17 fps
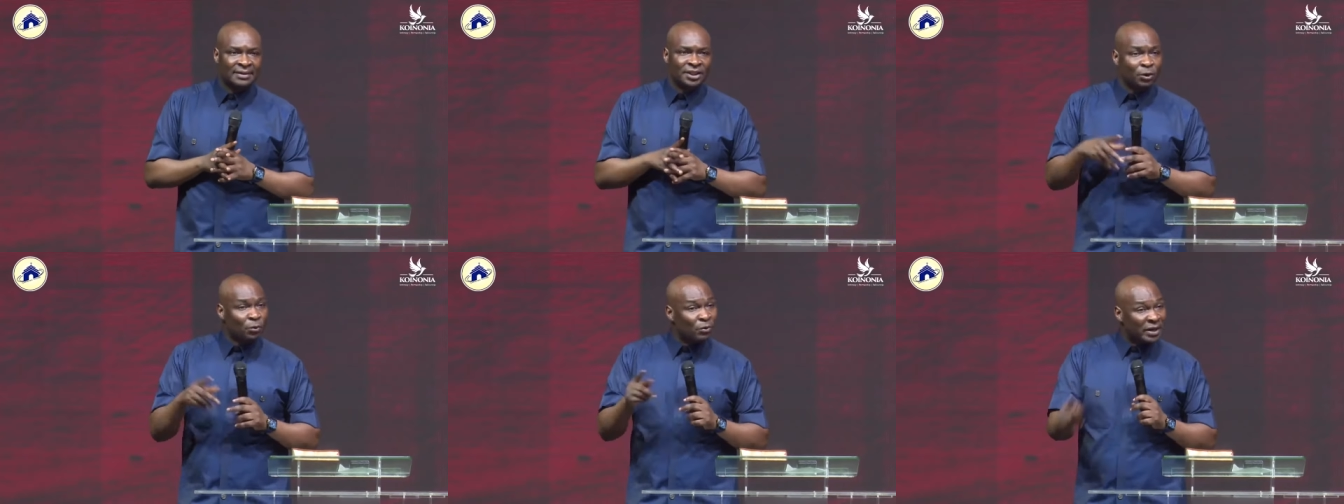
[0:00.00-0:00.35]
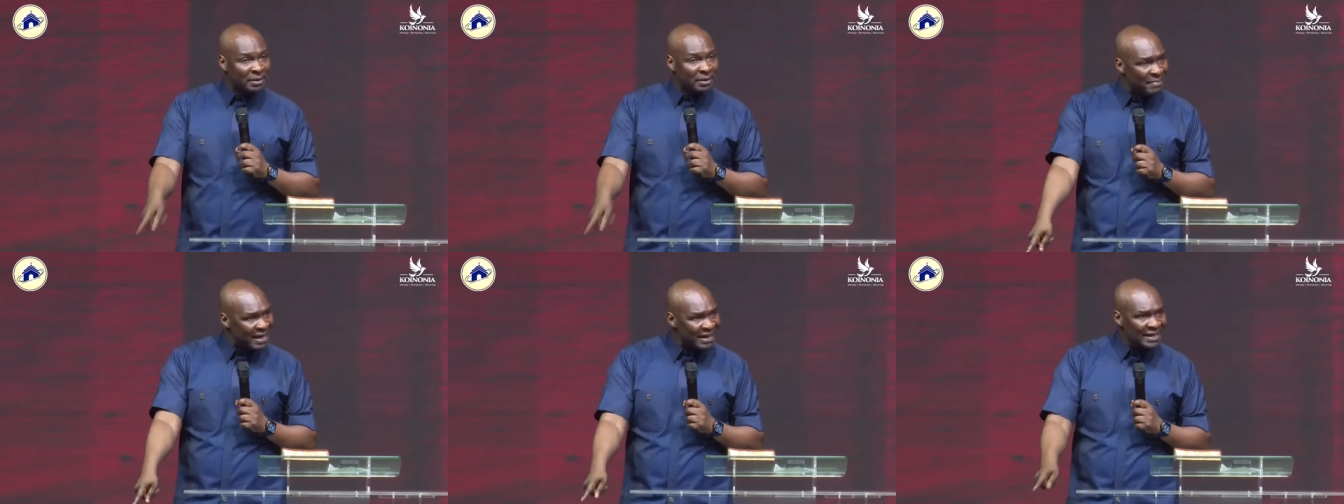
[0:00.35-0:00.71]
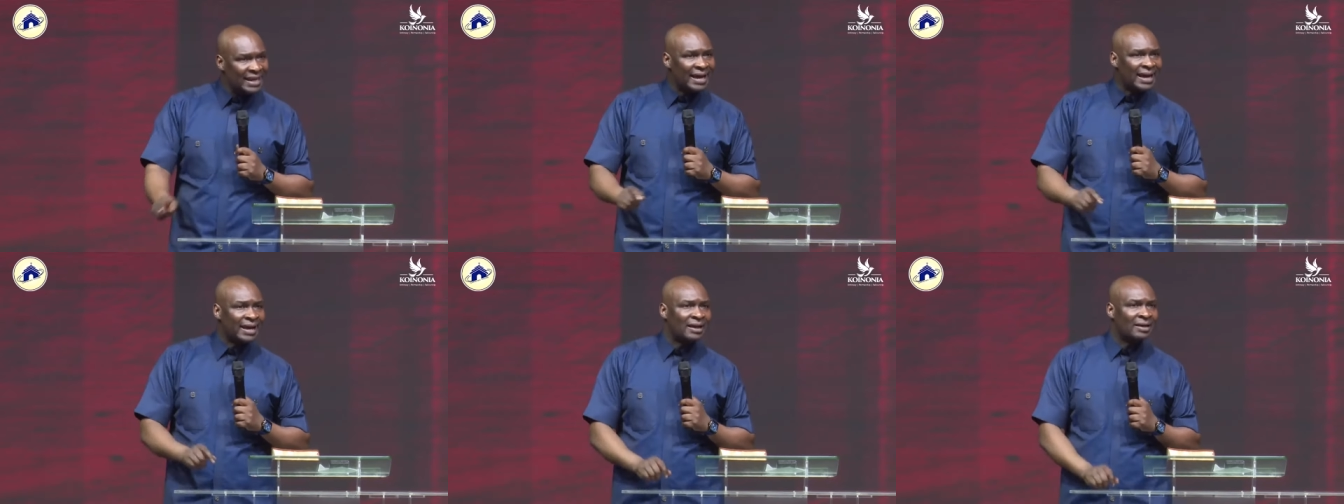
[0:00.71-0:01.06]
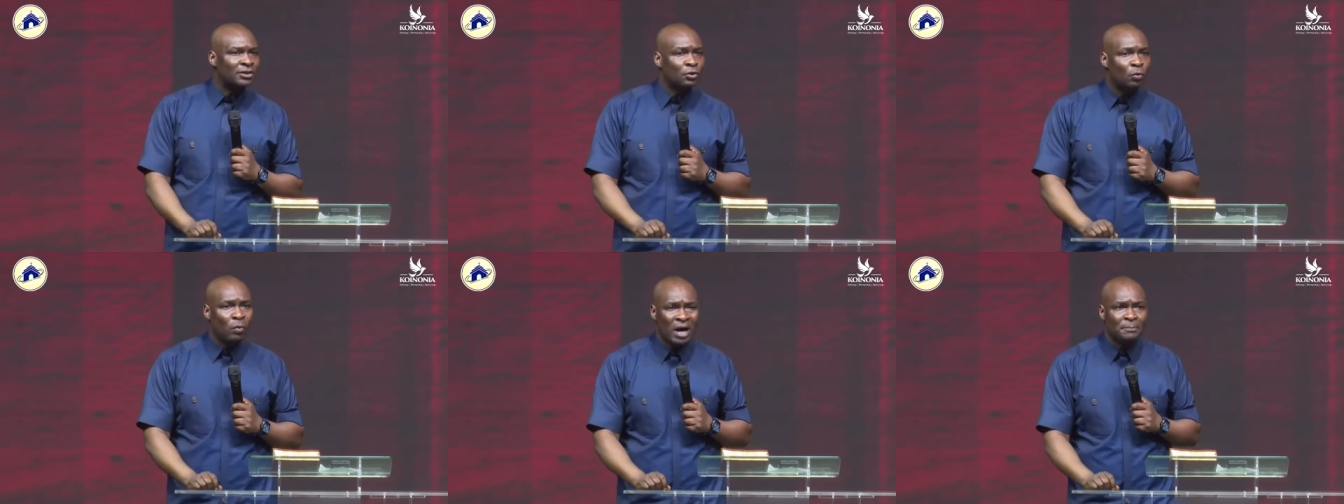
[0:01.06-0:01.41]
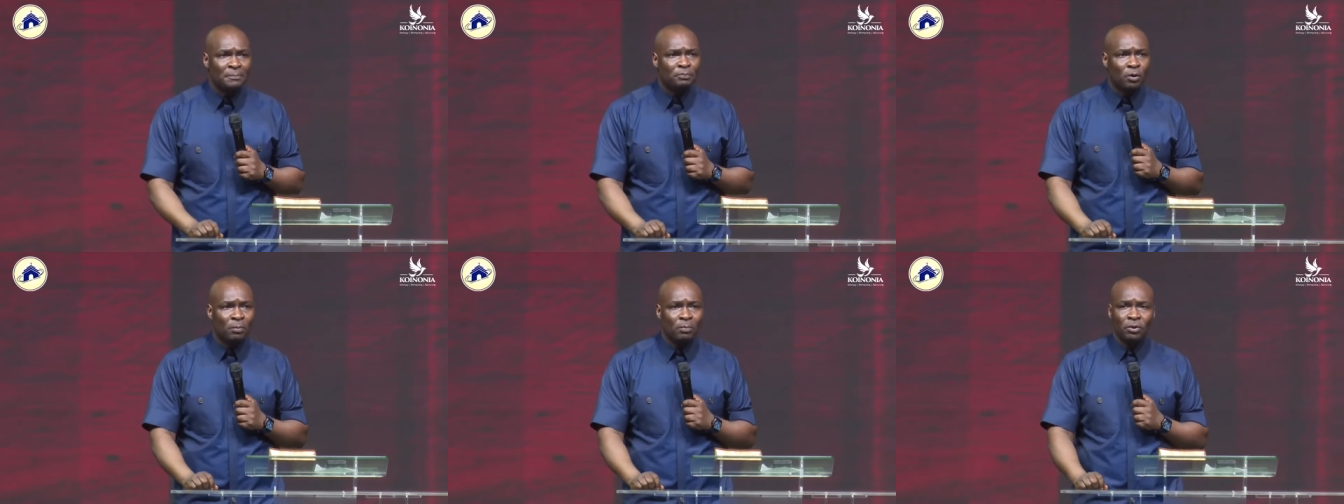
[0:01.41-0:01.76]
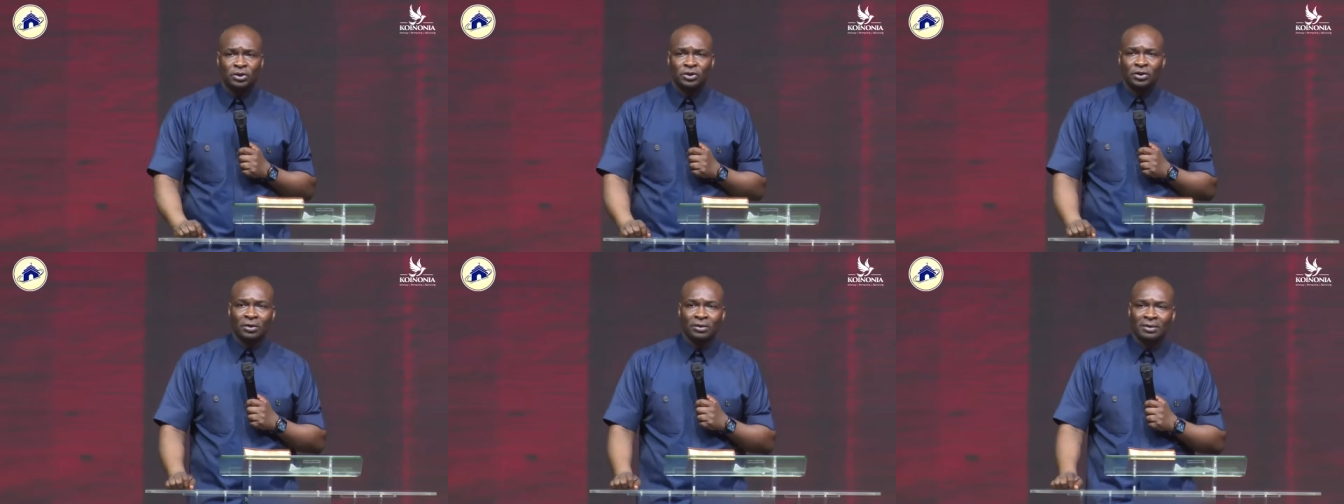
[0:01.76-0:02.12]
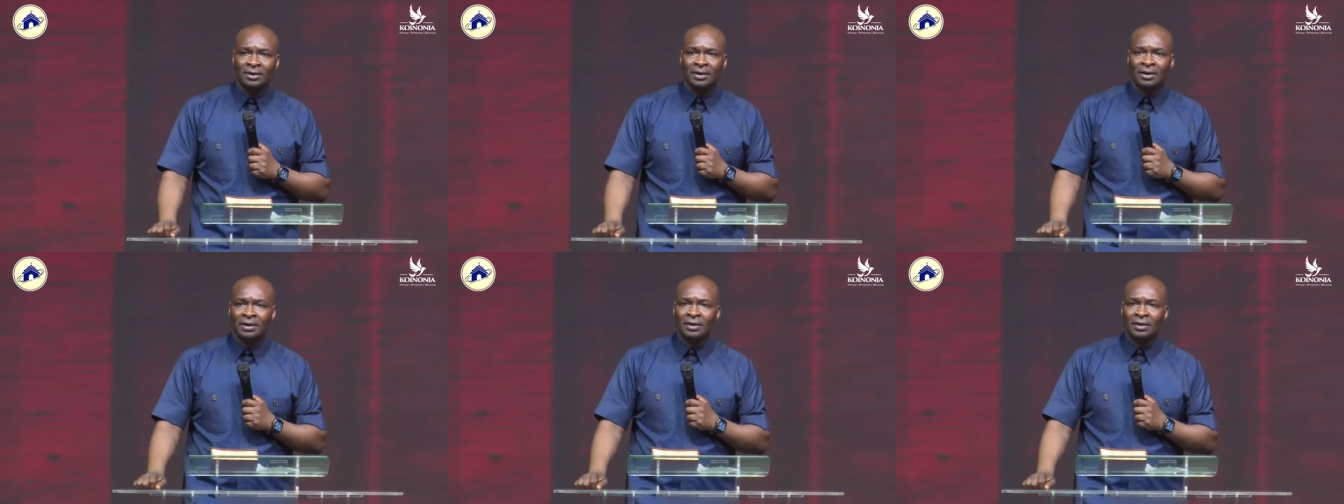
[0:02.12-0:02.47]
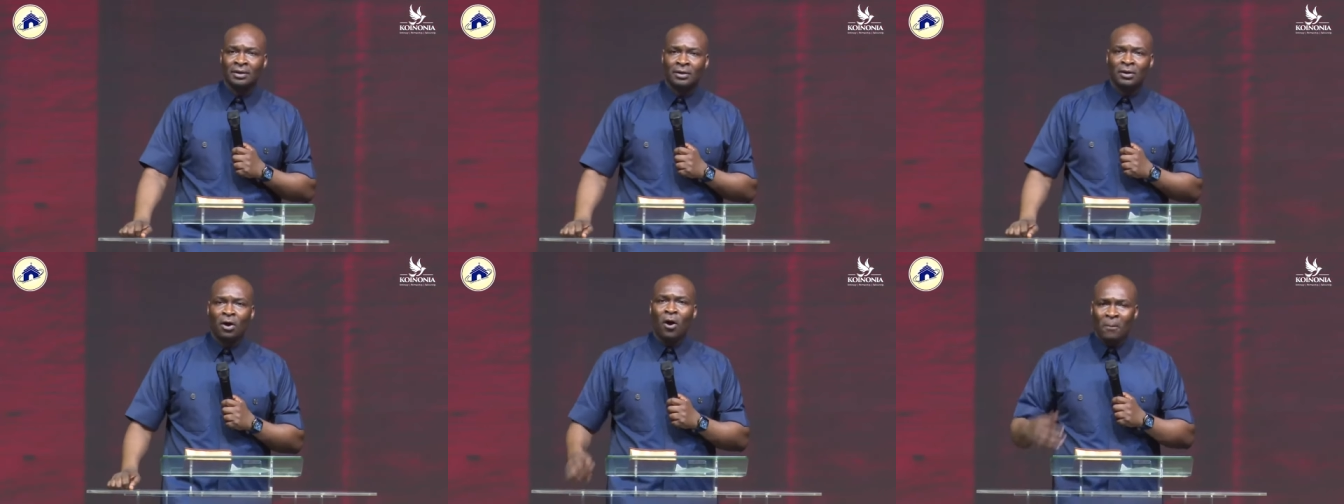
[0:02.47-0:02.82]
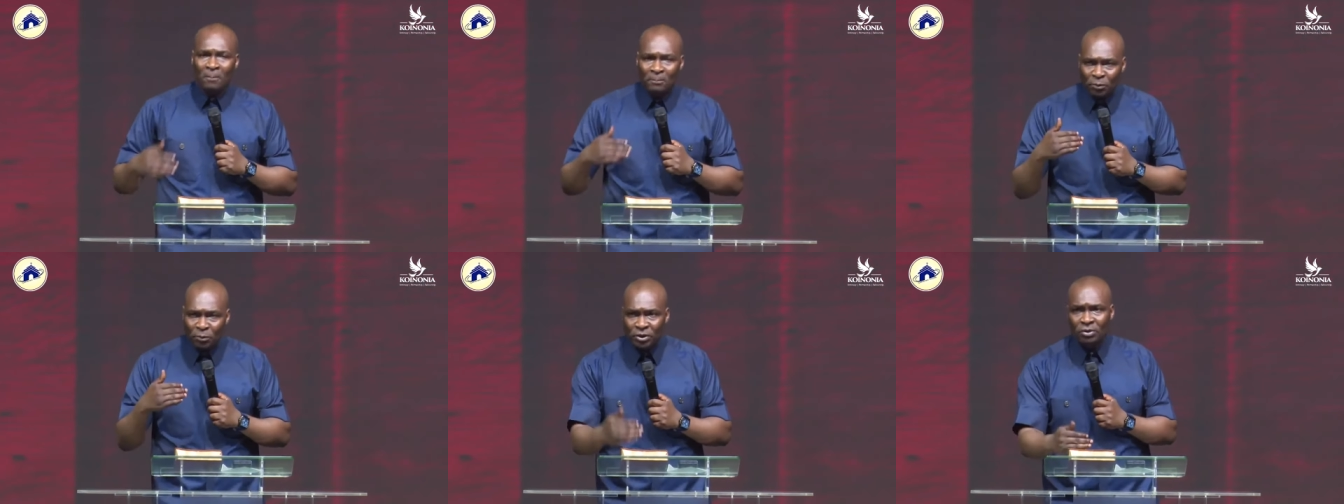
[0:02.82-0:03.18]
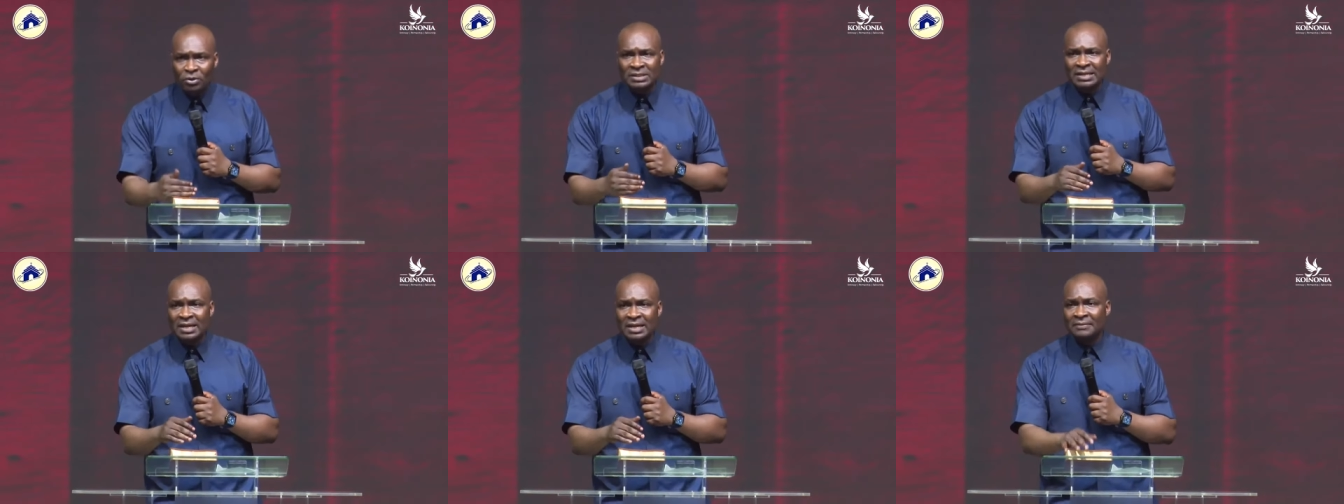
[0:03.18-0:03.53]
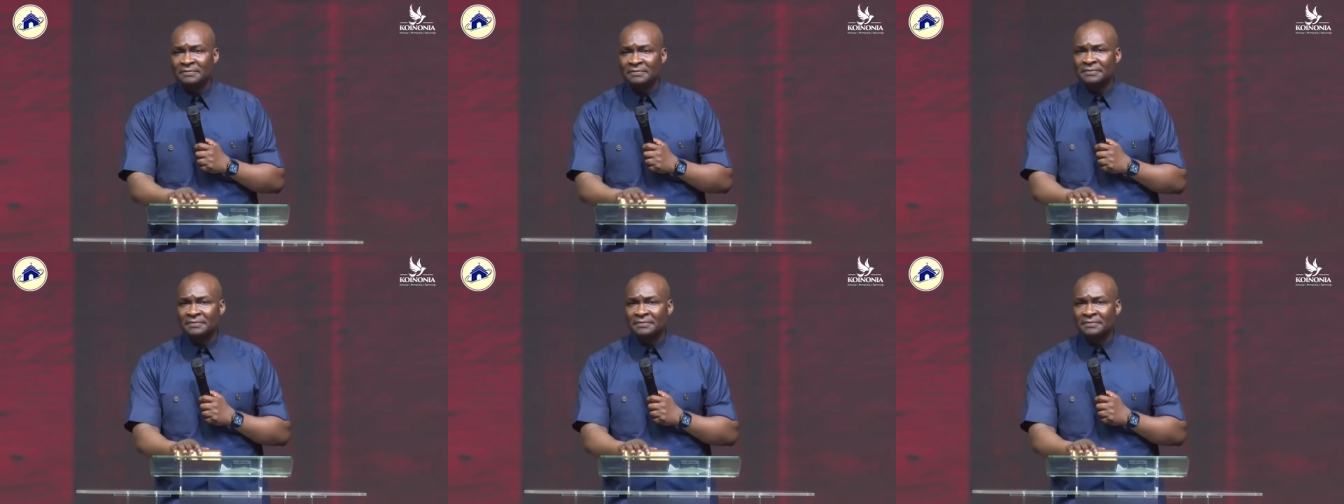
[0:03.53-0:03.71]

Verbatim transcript: You will remain there. You want promotion. Humble yourself.